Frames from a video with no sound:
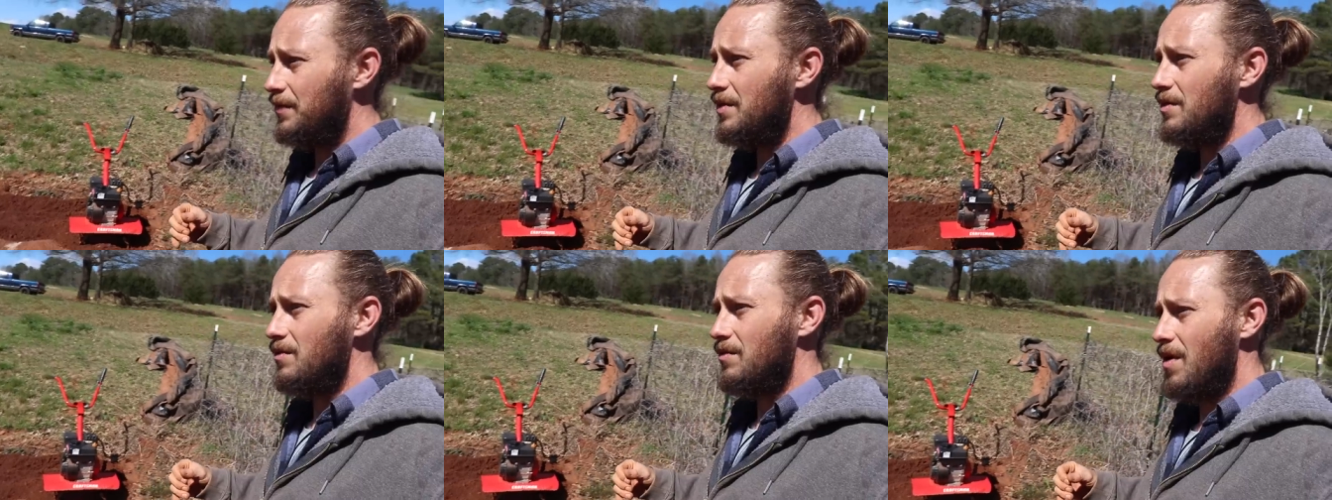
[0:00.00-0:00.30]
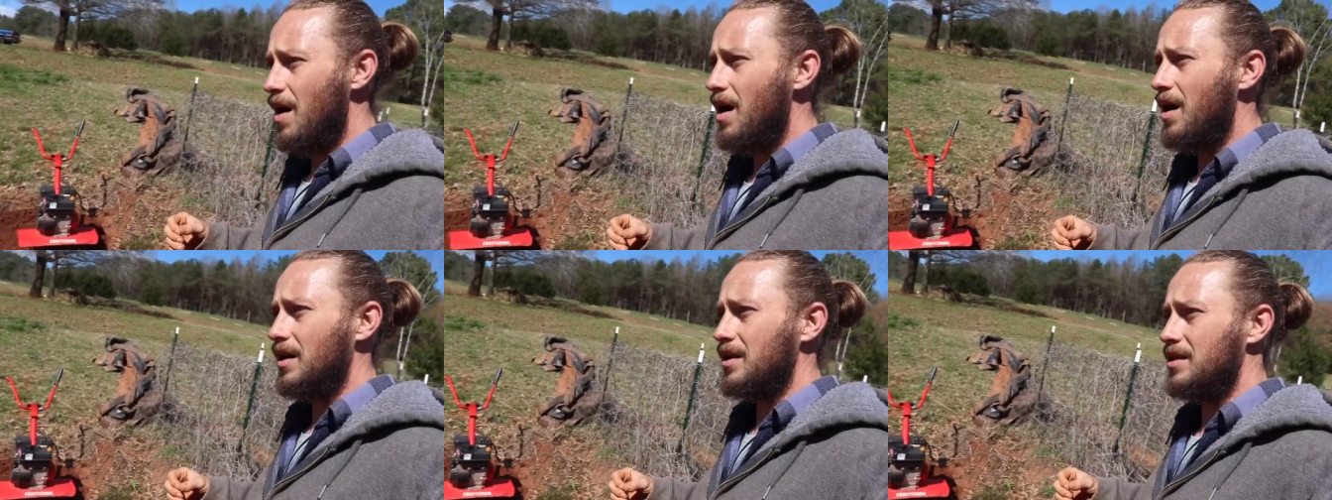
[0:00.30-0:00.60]
a few
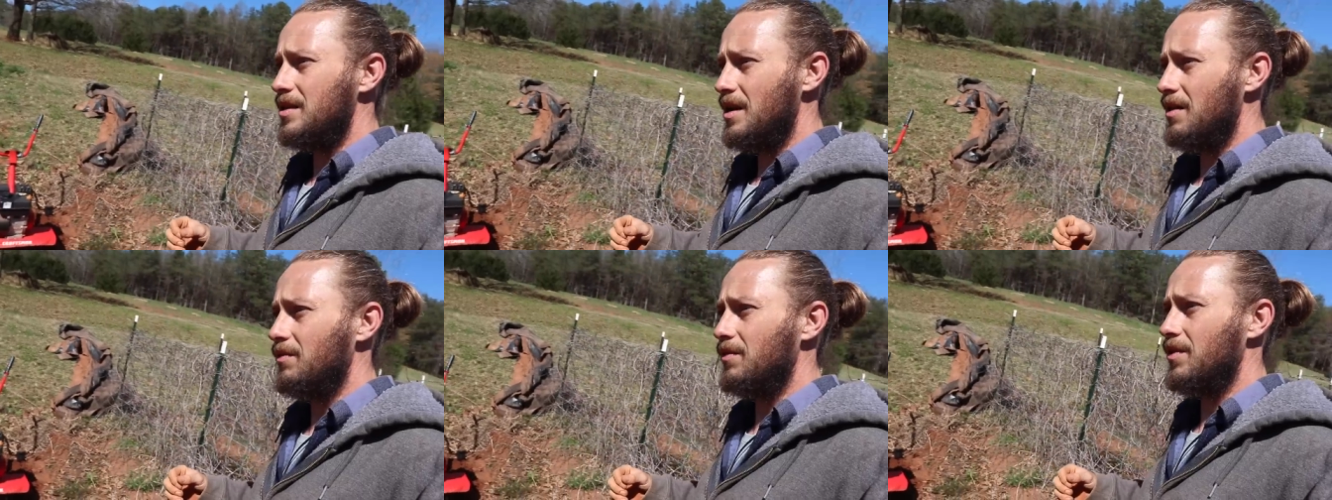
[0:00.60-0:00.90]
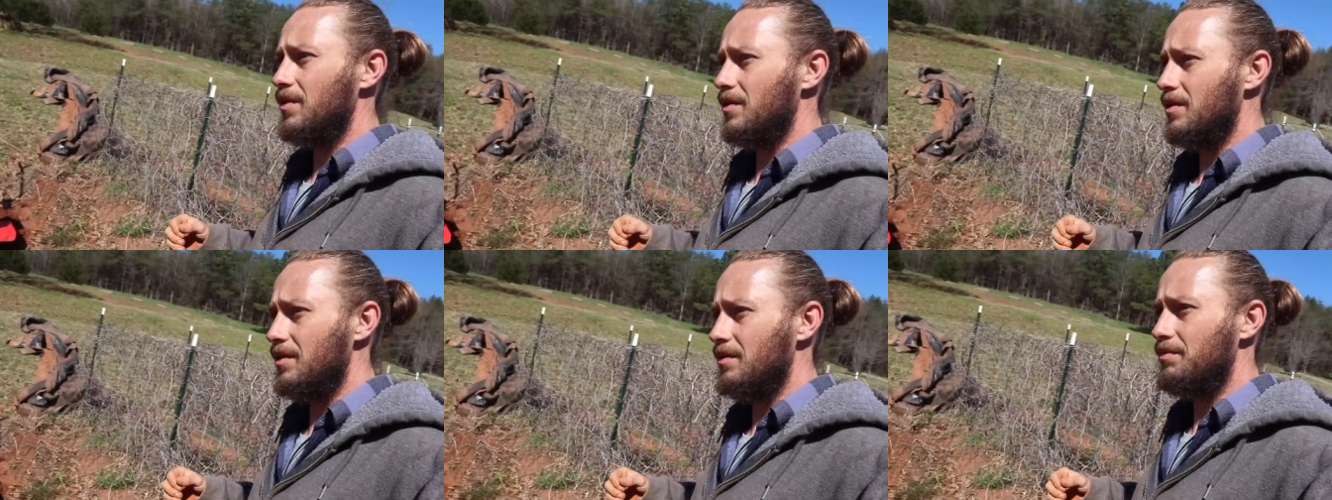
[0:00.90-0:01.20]
rocks that
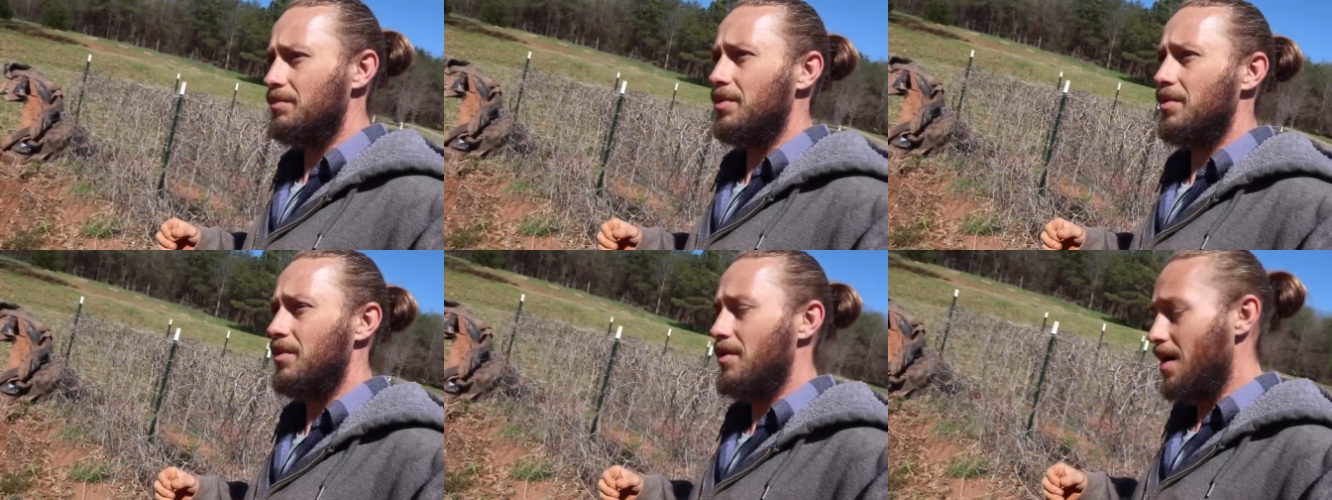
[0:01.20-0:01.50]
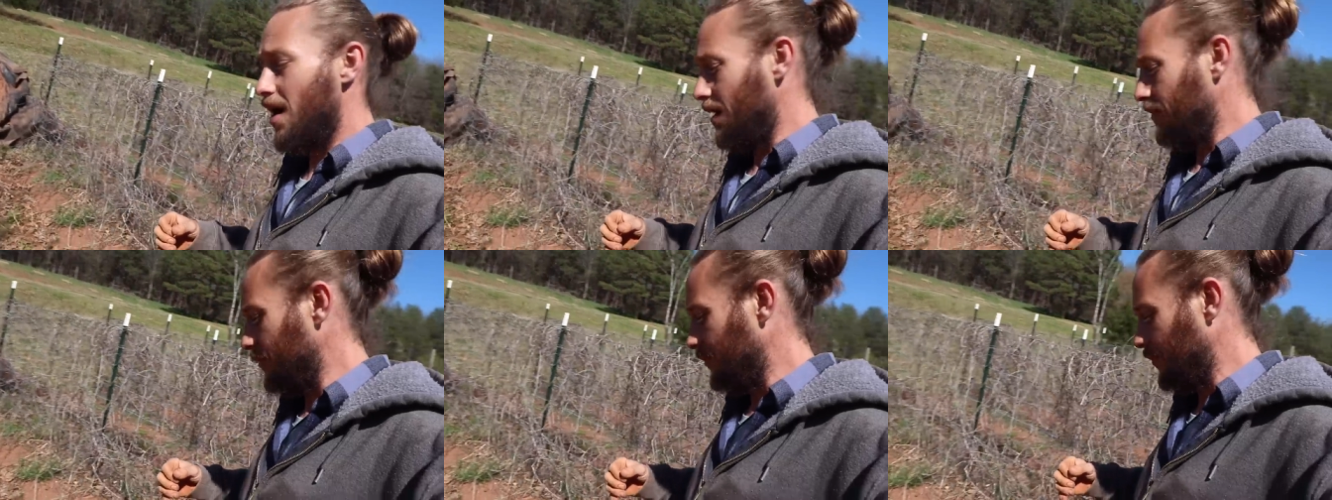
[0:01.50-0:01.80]
were
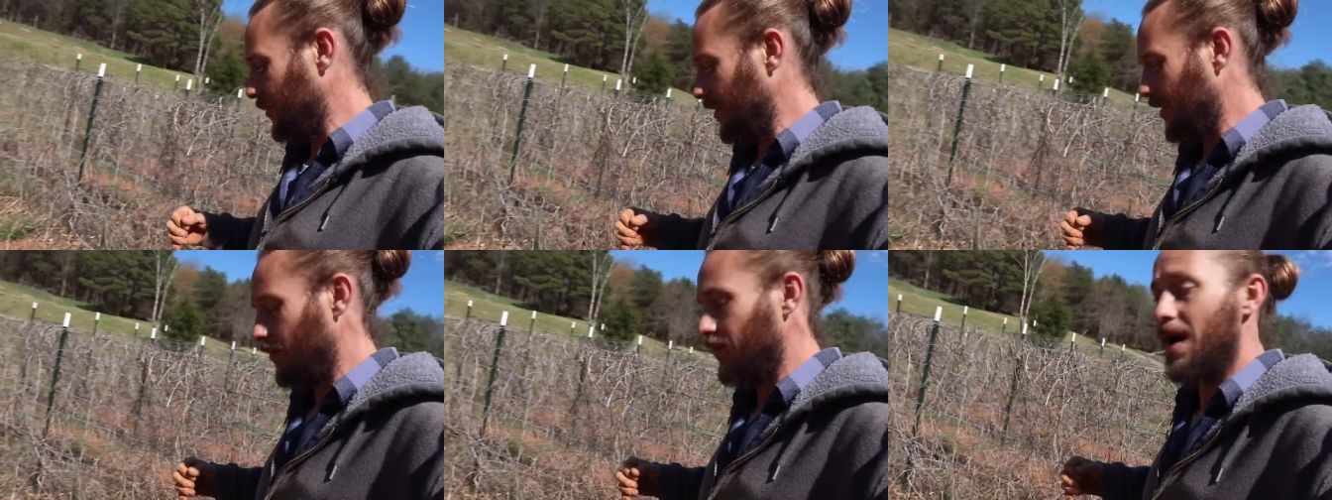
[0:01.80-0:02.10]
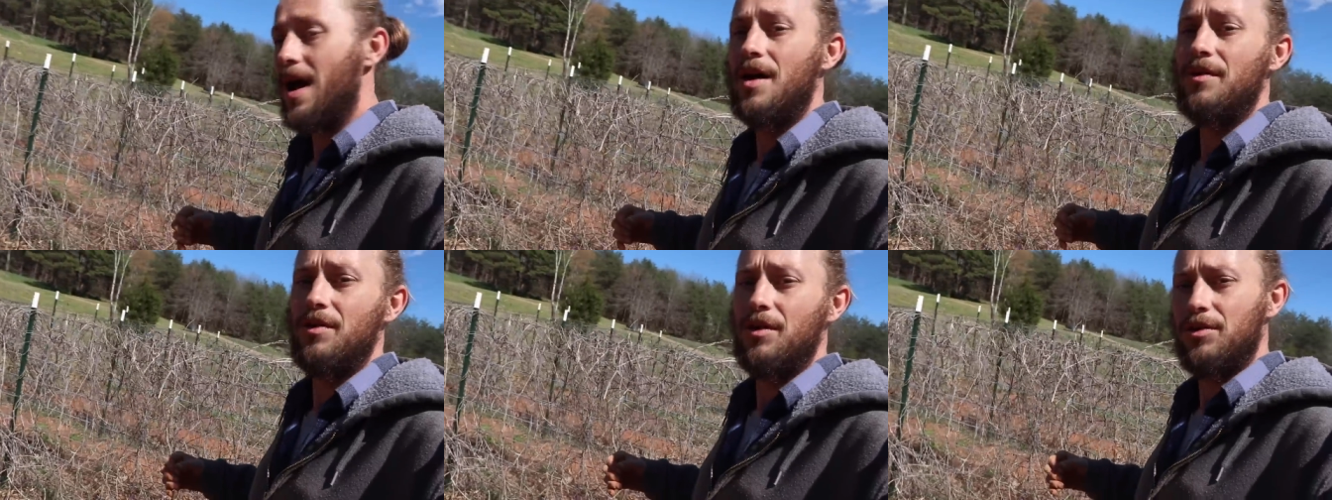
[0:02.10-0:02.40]
probably
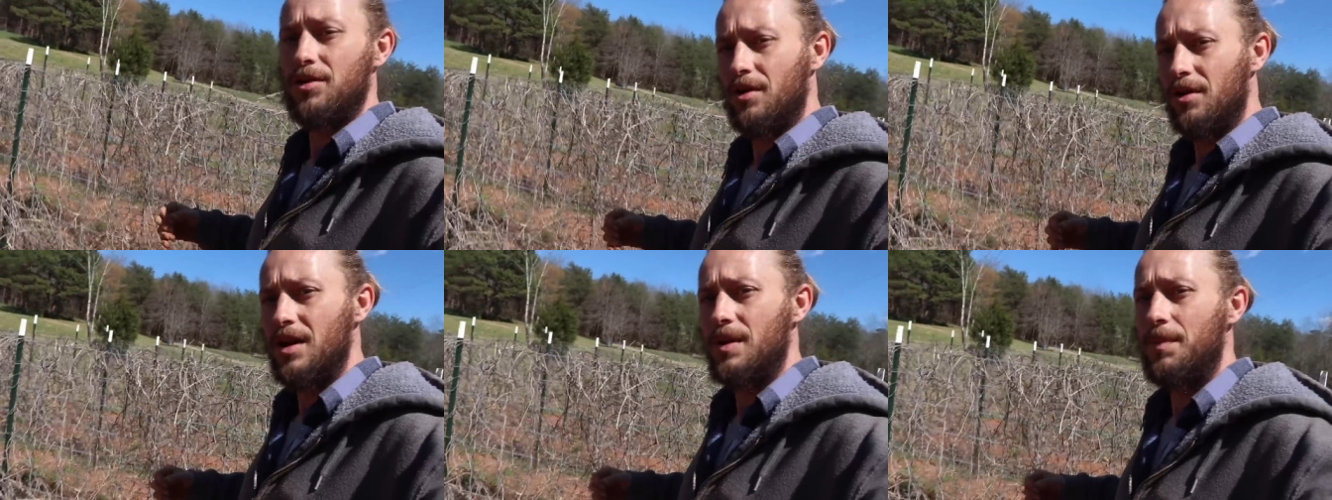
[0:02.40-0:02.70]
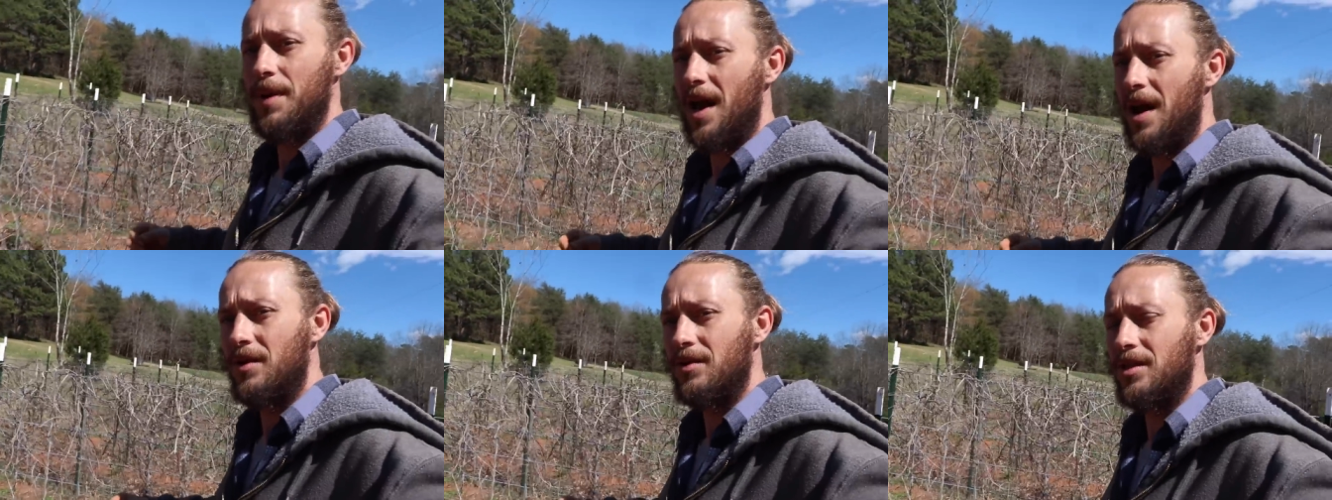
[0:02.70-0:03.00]
around the 30
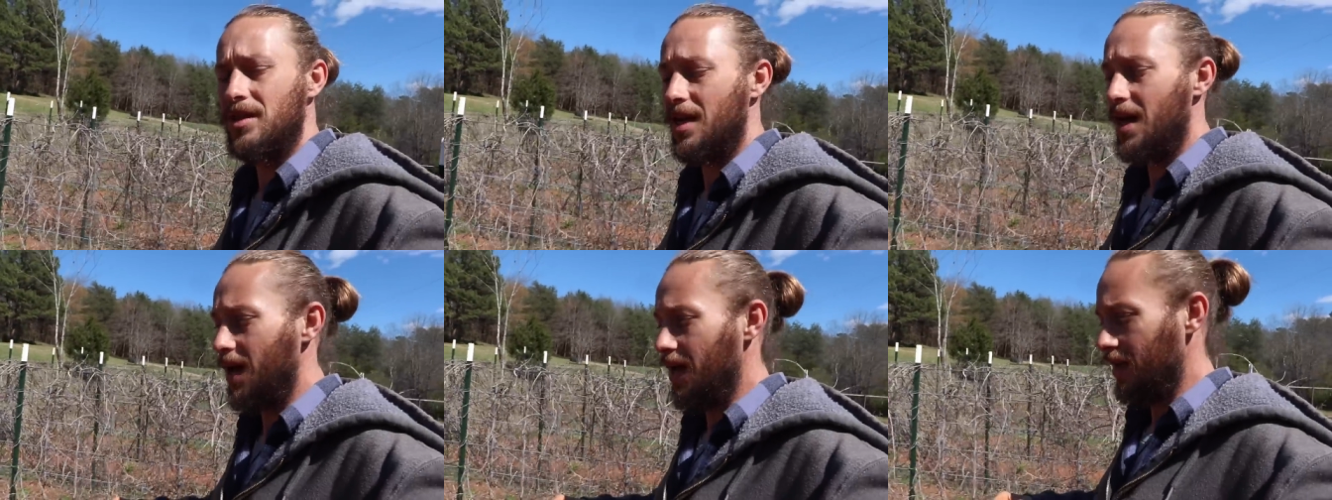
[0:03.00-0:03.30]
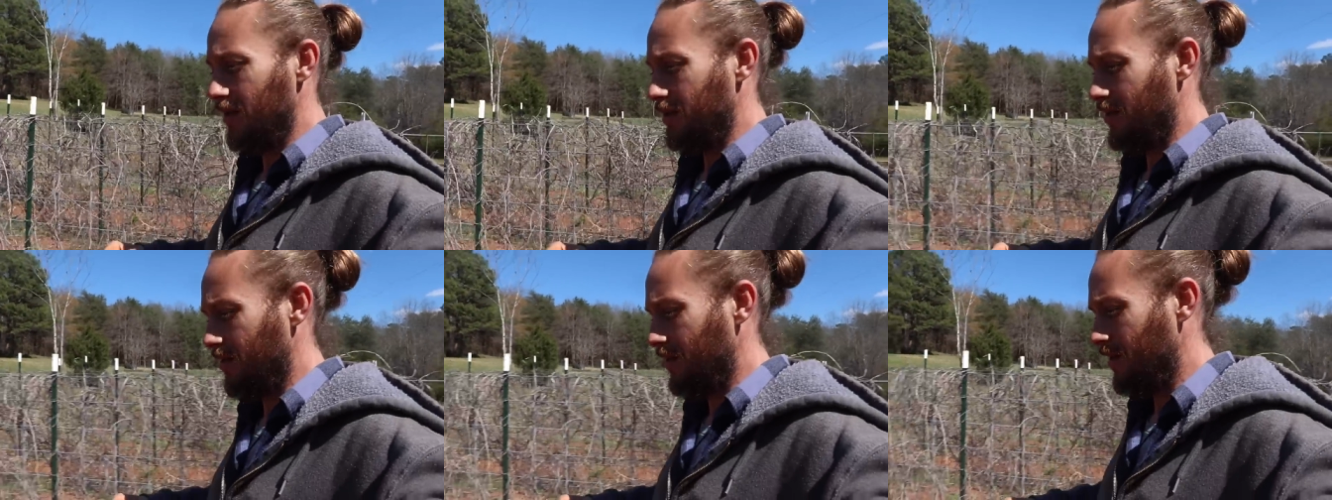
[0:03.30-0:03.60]
pound
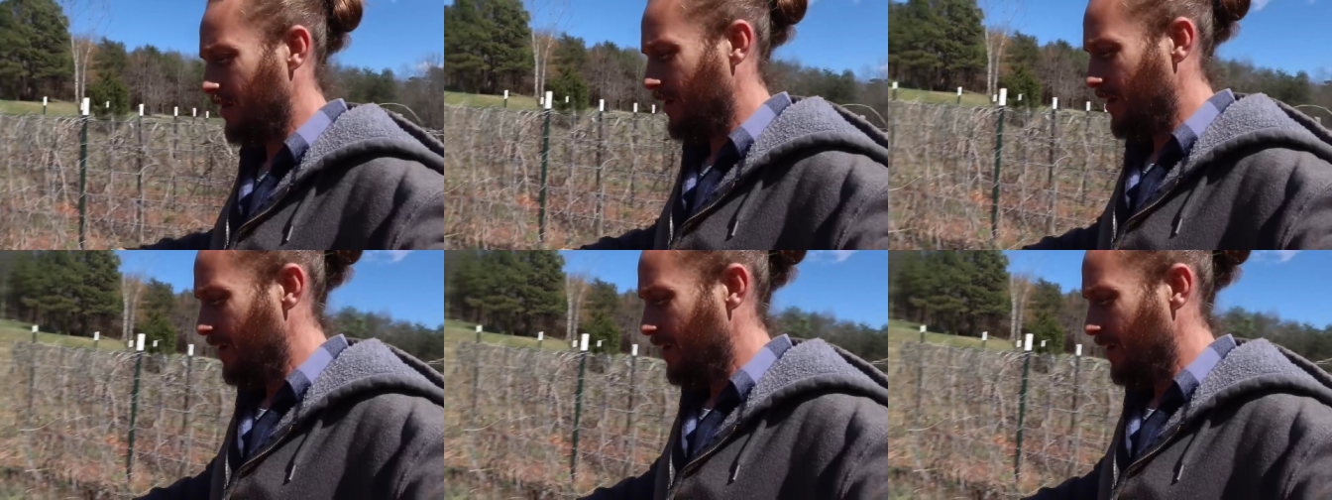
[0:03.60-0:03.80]
size.